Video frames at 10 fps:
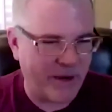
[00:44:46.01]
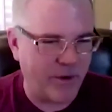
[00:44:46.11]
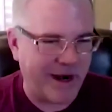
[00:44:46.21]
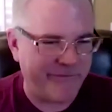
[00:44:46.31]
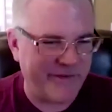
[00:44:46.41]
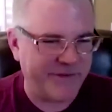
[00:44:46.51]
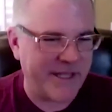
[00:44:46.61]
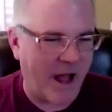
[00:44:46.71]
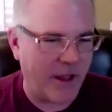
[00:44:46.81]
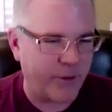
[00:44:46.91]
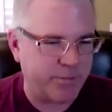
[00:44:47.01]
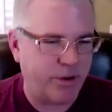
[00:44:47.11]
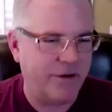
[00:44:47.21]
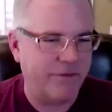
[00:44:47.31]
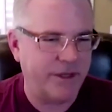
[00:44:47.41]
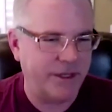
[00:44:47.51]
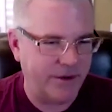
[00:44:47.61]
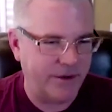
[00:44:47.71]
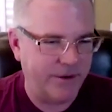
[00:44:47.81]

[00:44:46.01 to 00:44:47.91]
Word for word: we're at fifty dollars per view